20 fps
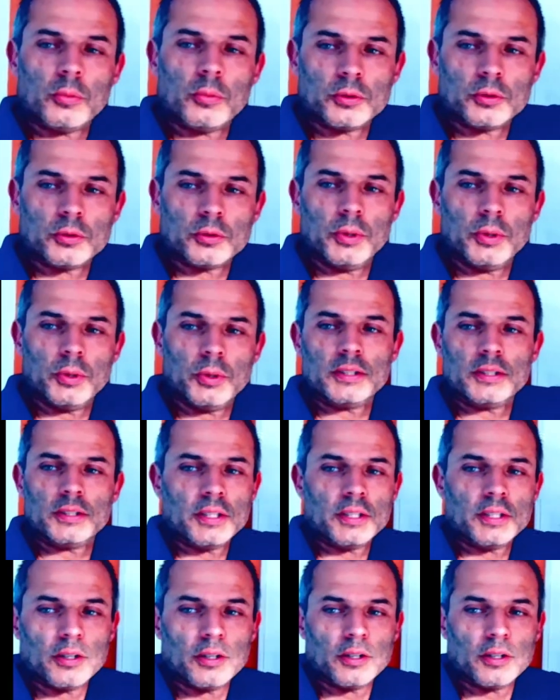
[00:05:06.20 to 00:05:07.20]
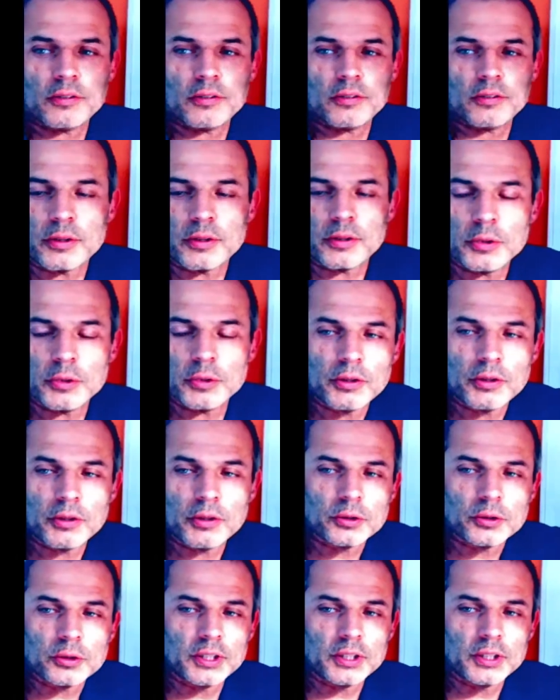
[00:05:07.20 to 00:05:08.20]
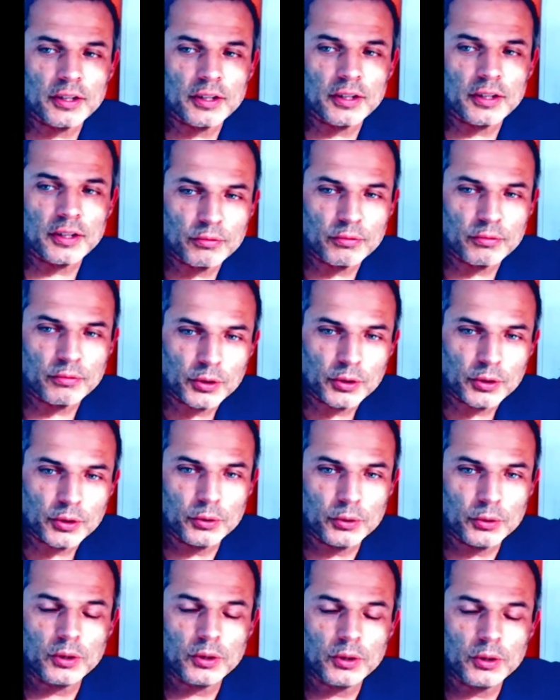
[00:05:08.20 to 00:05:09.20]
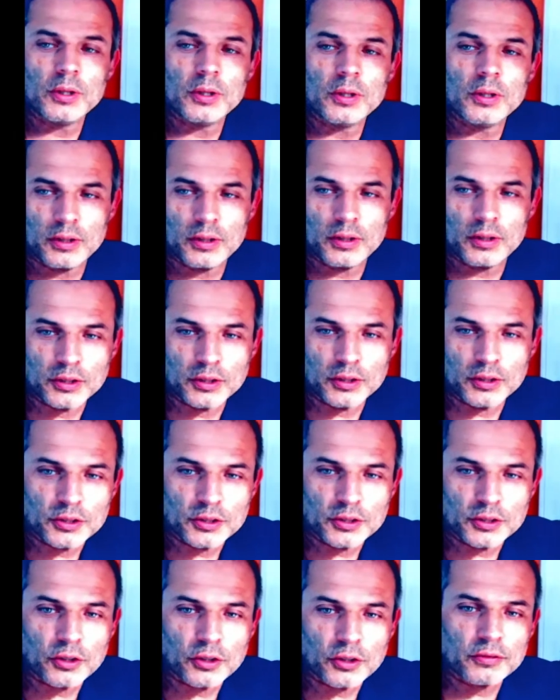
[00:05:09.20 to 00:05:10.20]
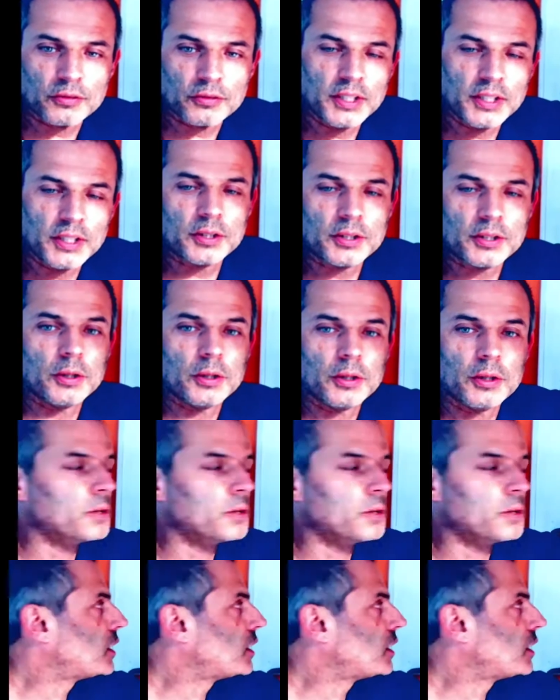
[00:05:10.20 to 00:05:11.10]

possibility of the material to get through, to dissolve into